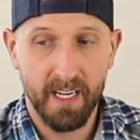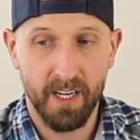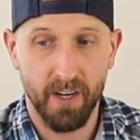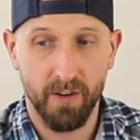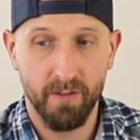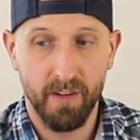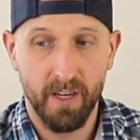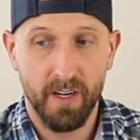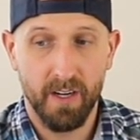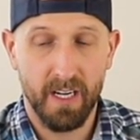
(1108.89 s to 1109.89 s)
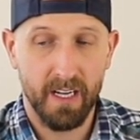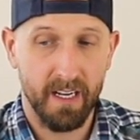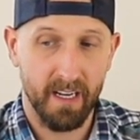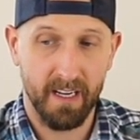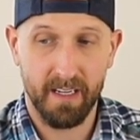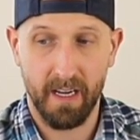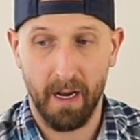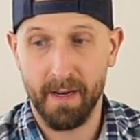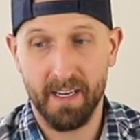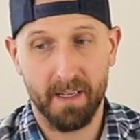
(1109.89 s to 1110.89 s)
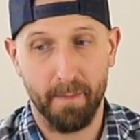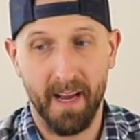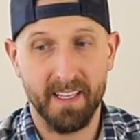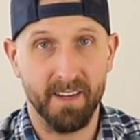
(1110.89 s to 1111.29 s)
You know, it depends.